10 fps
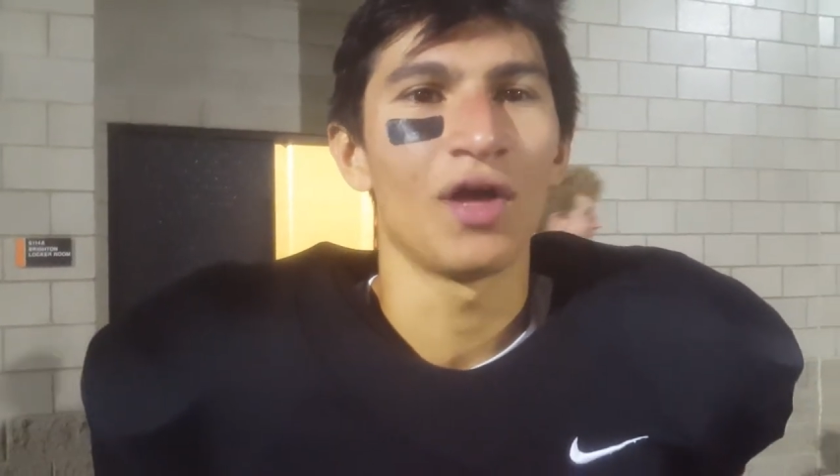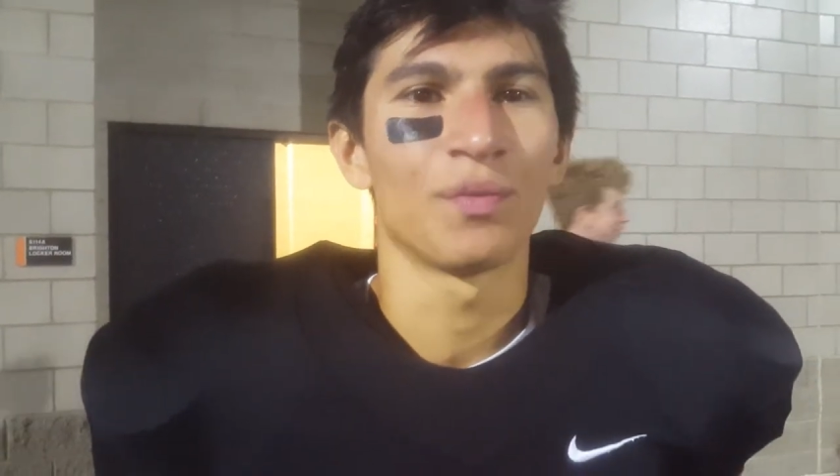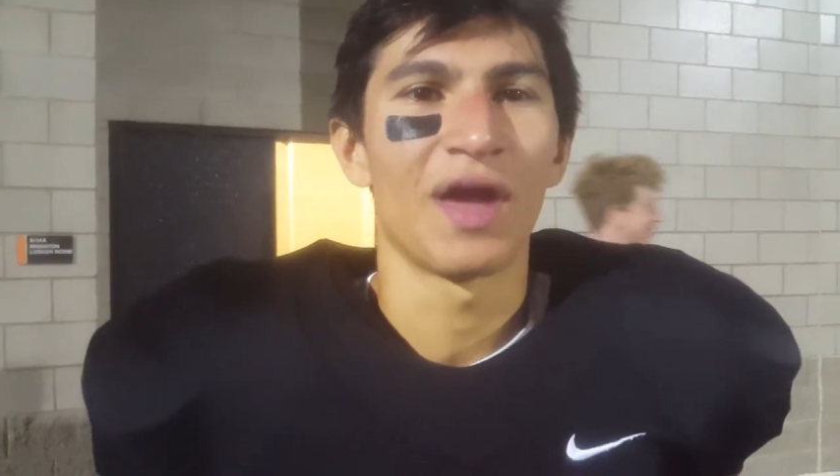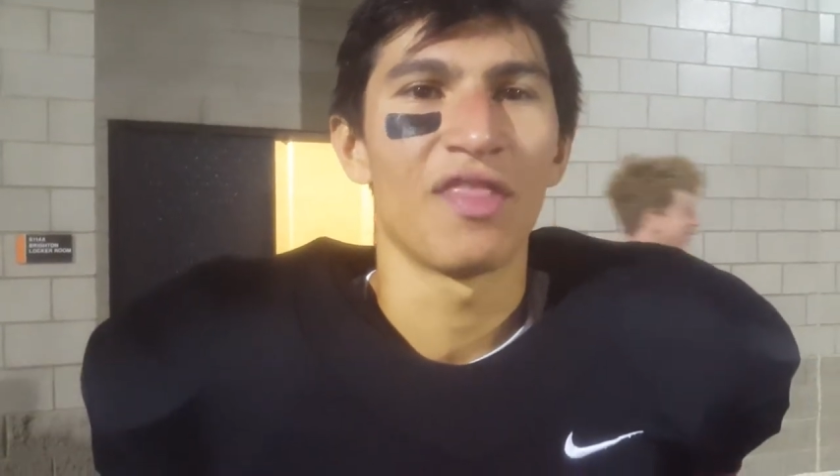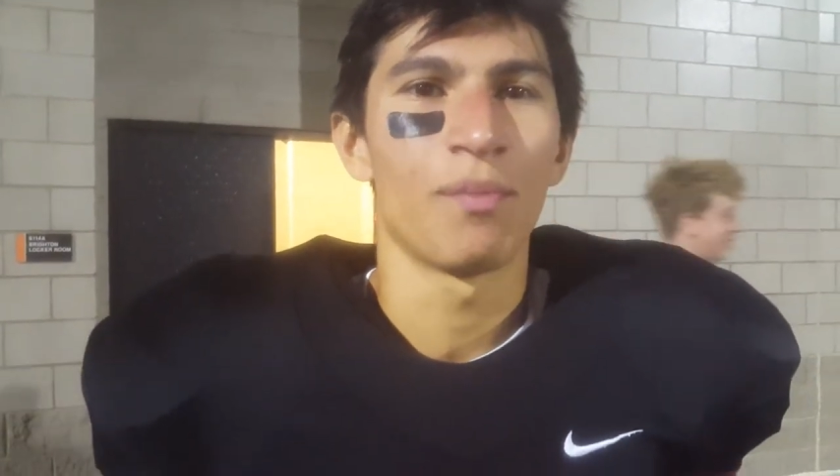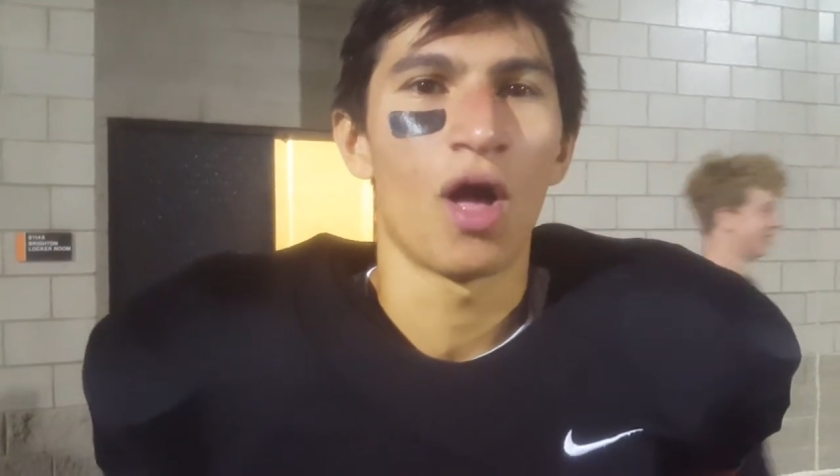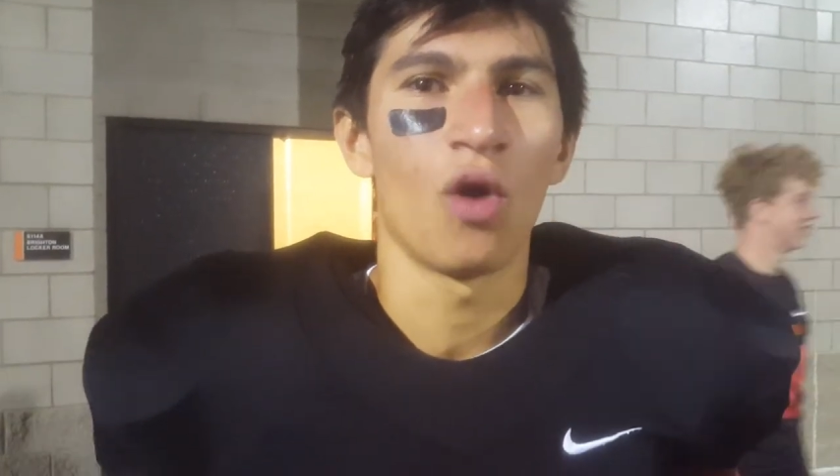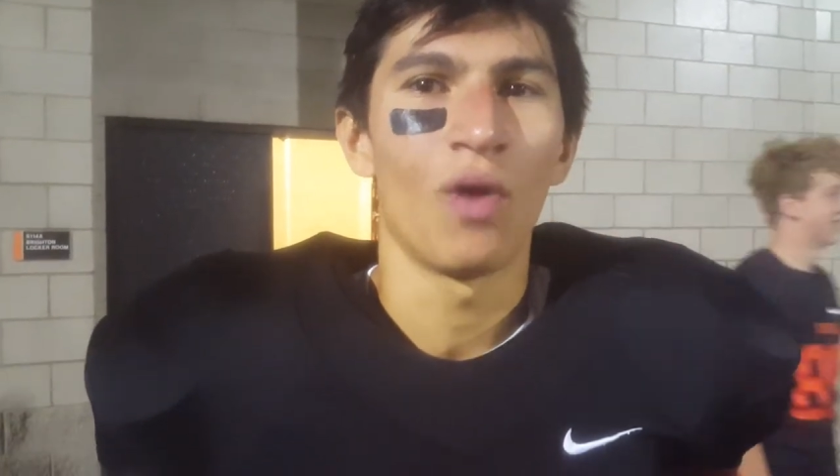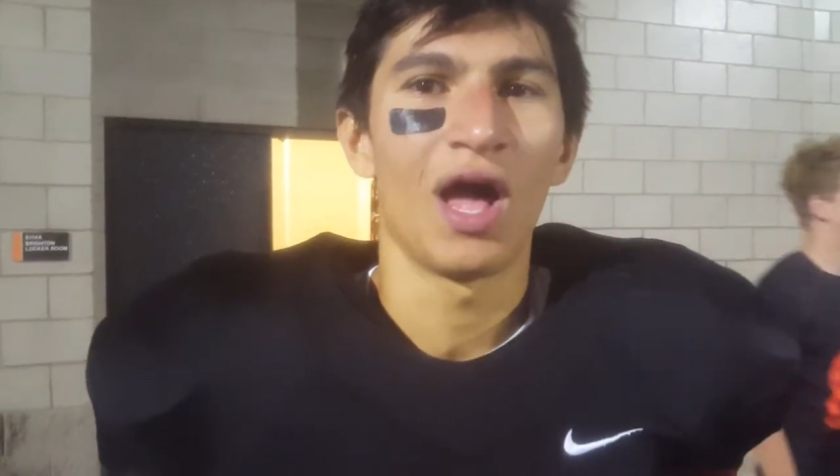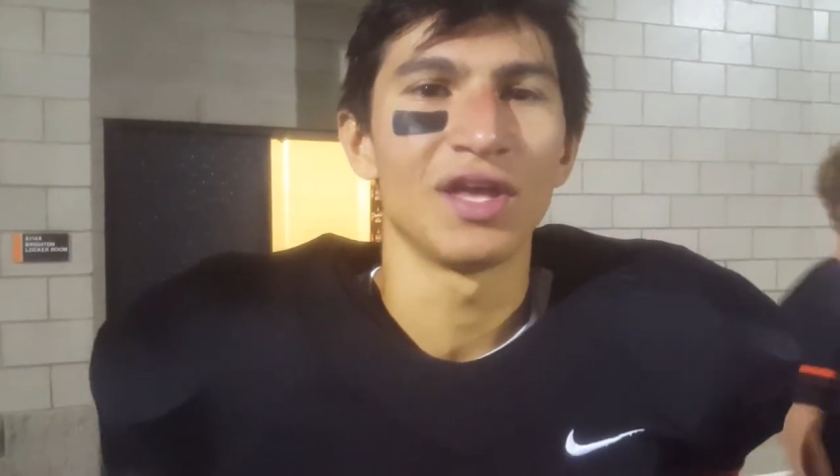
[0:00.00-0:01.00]
He ran the
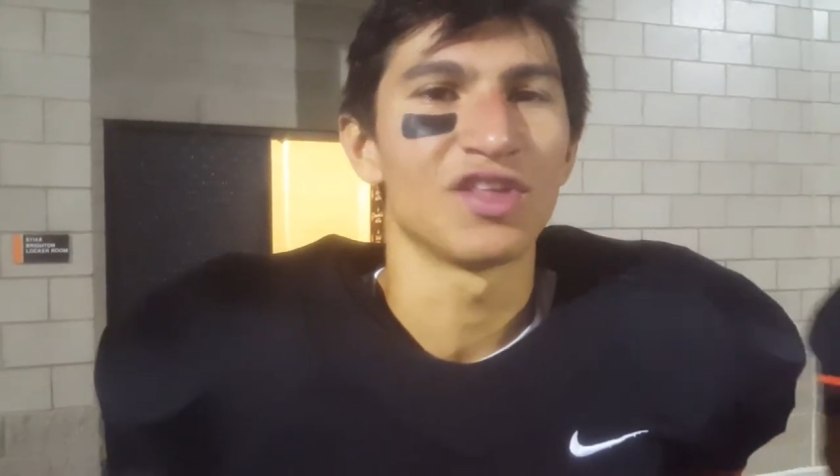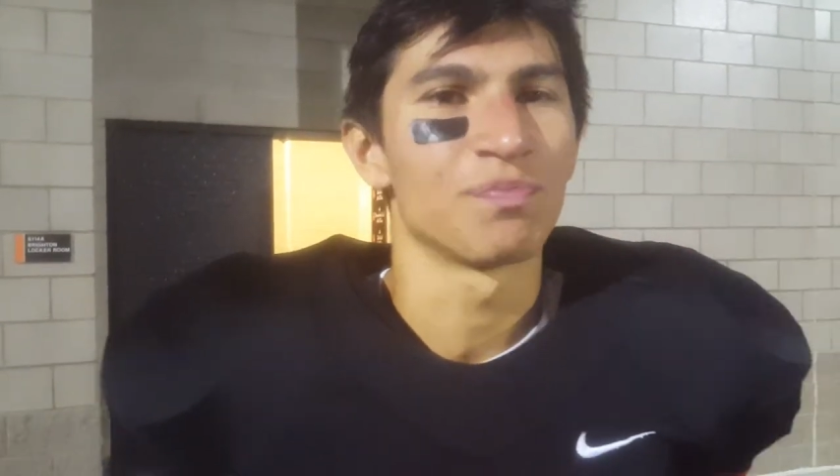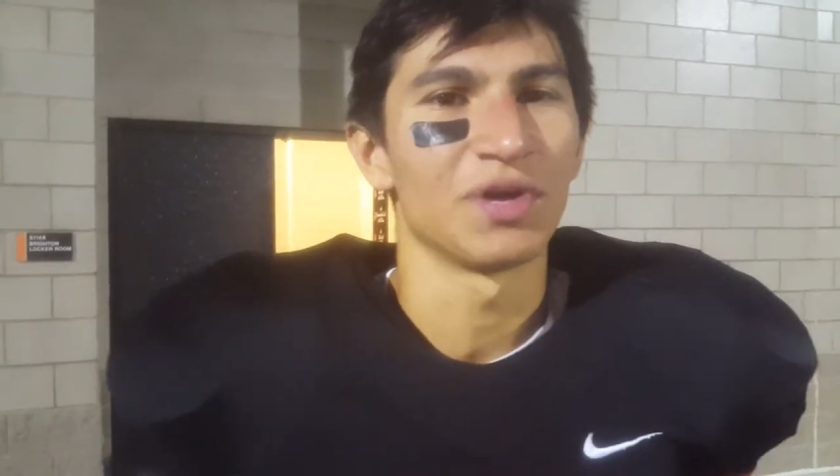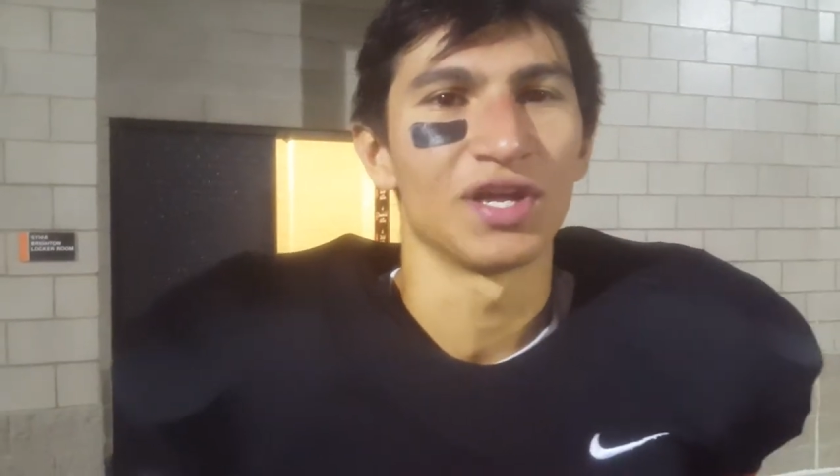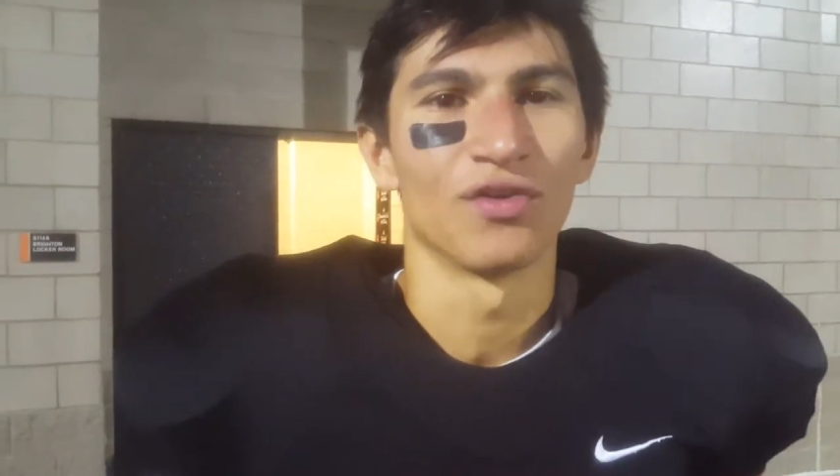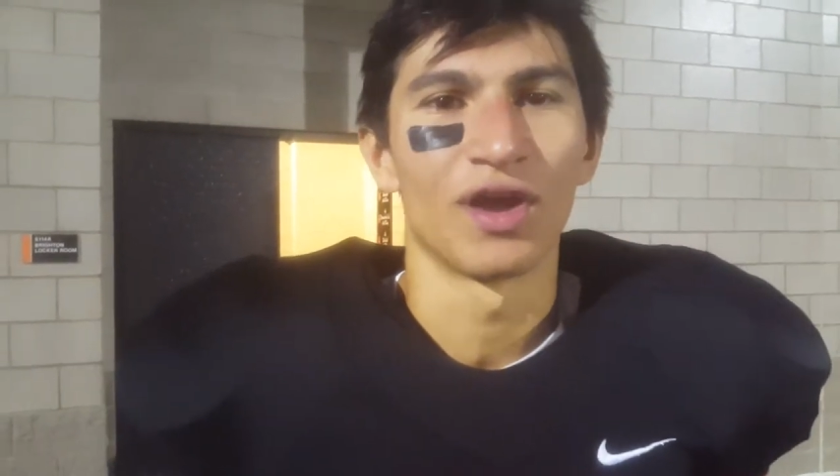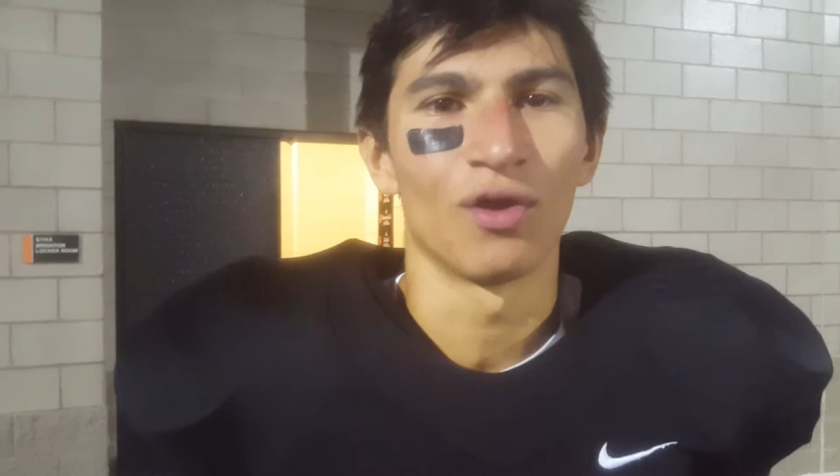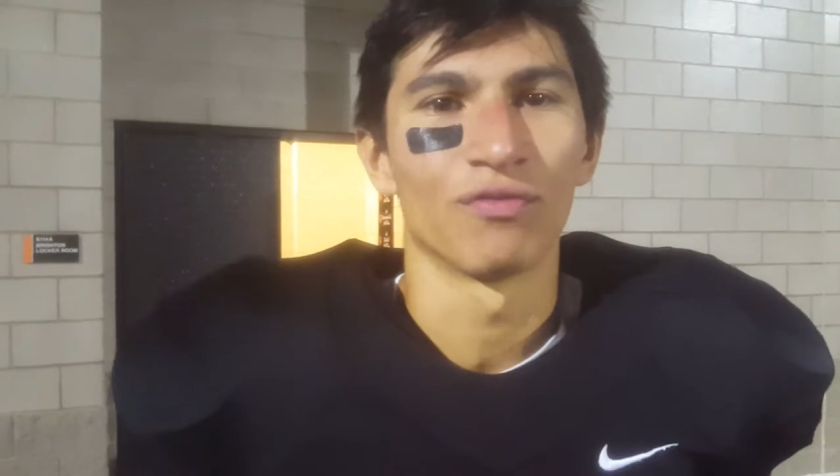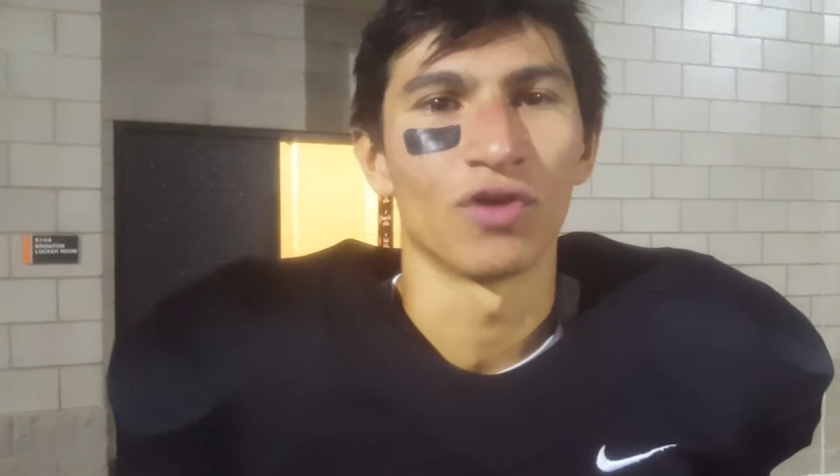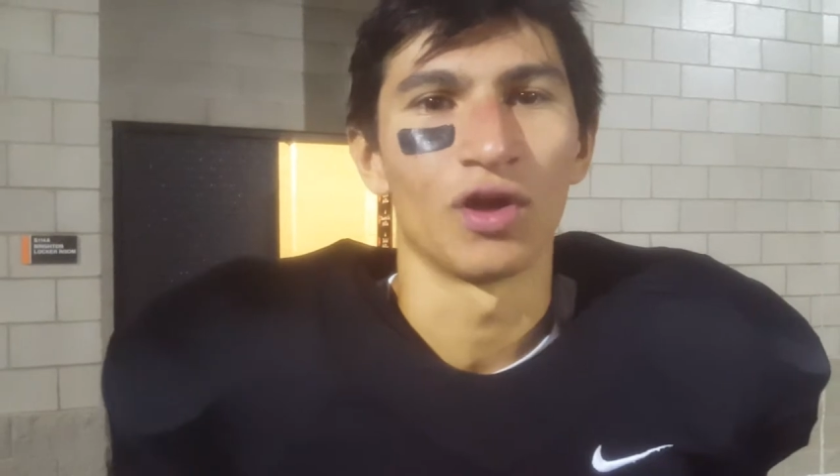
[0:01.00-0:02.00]
ball well. He just played a great
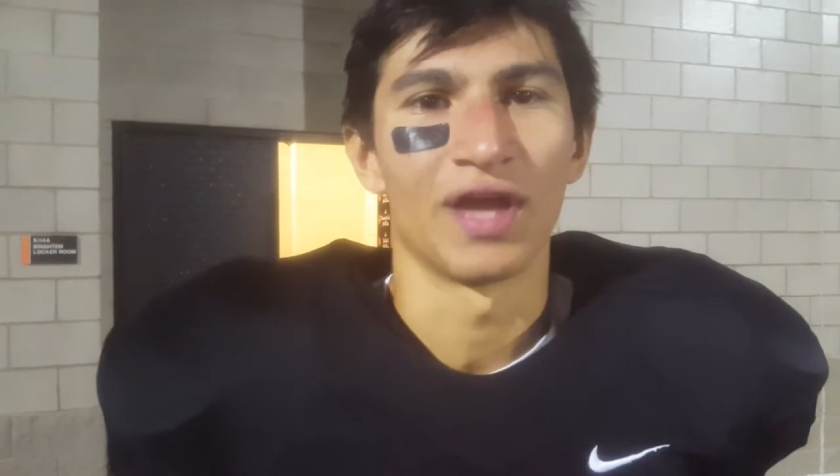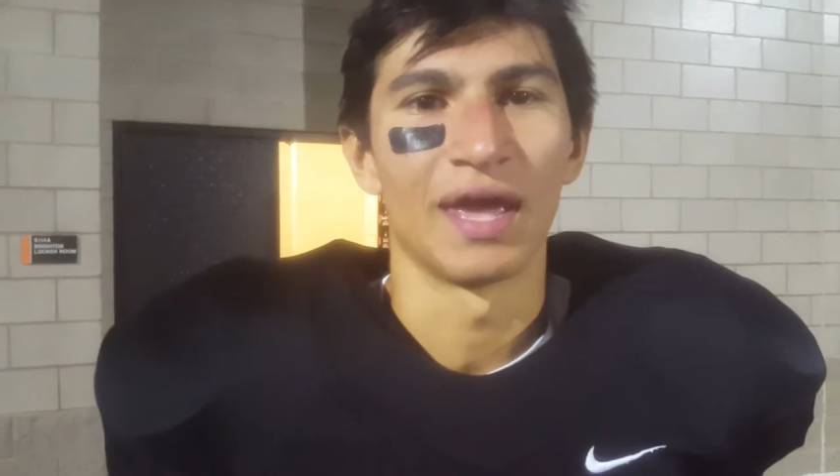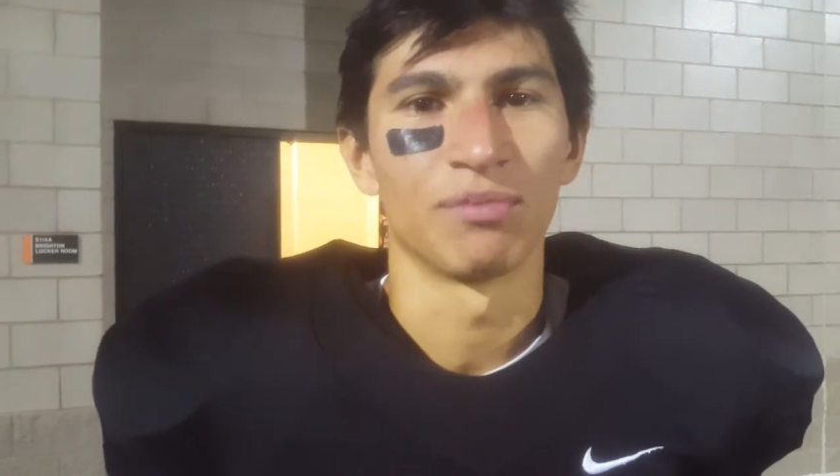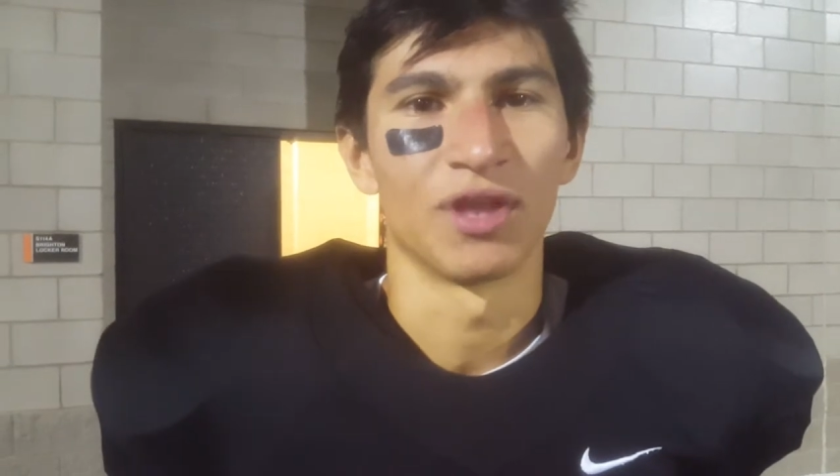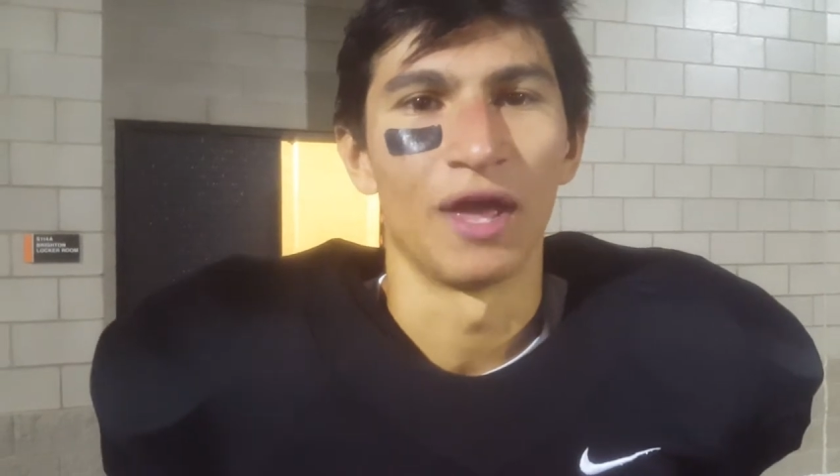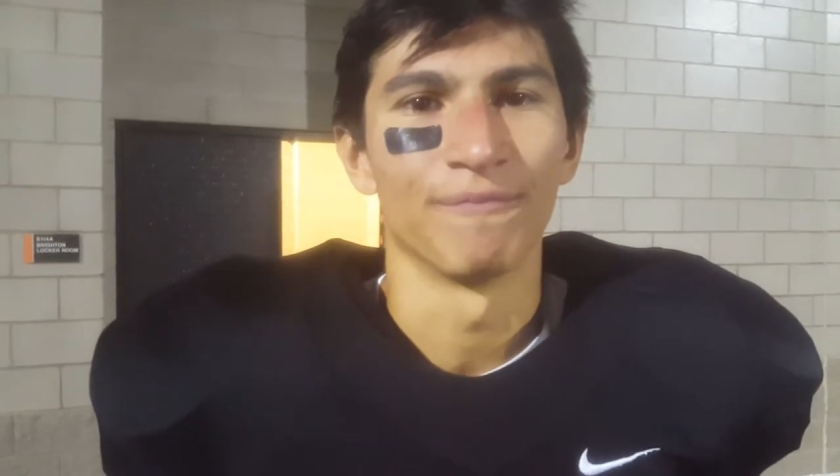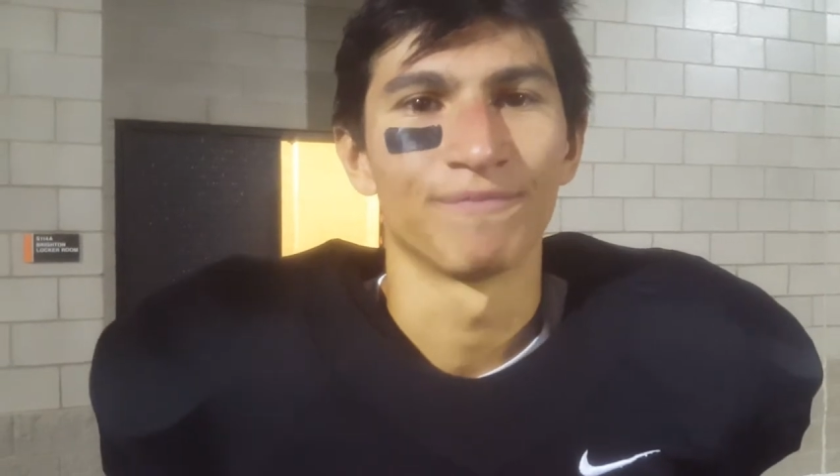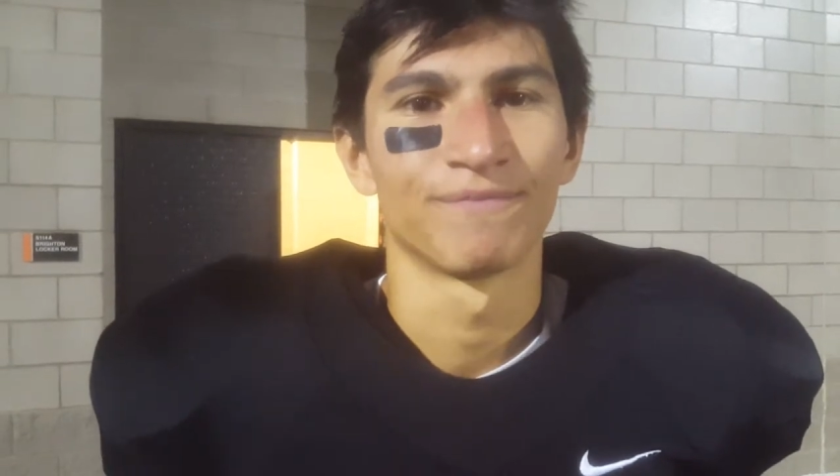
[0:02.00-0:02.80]
overall game tonight.